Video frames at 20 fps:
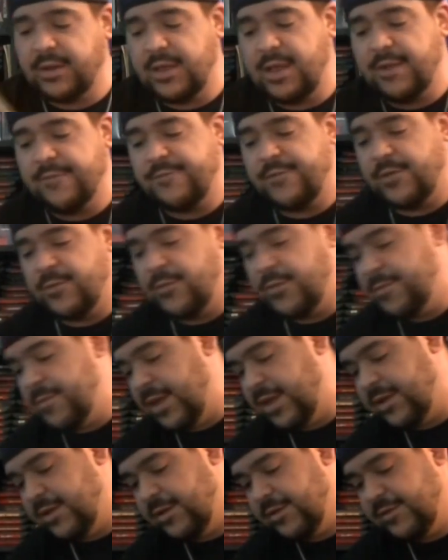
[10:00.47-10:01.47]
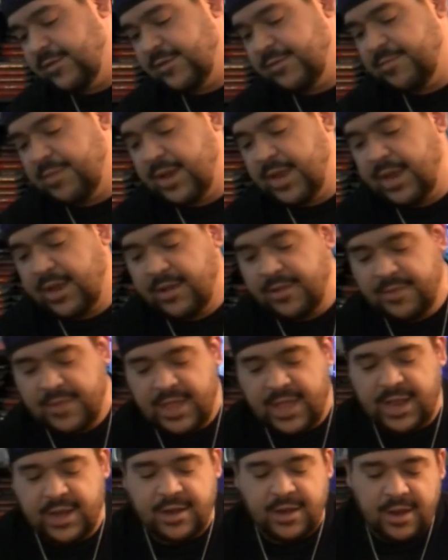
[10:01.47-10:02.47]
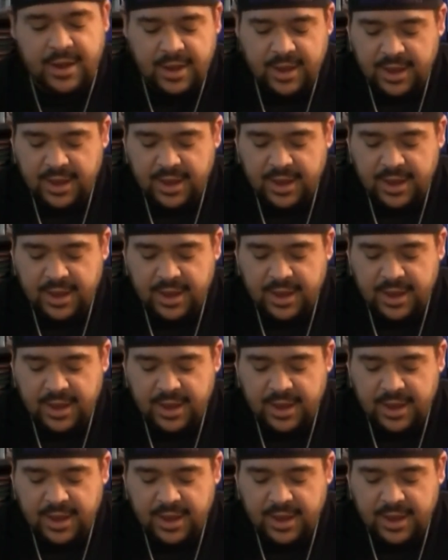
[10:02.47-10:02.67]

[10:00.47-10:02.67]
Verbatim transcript: a lot of fun with my cousins playing on that.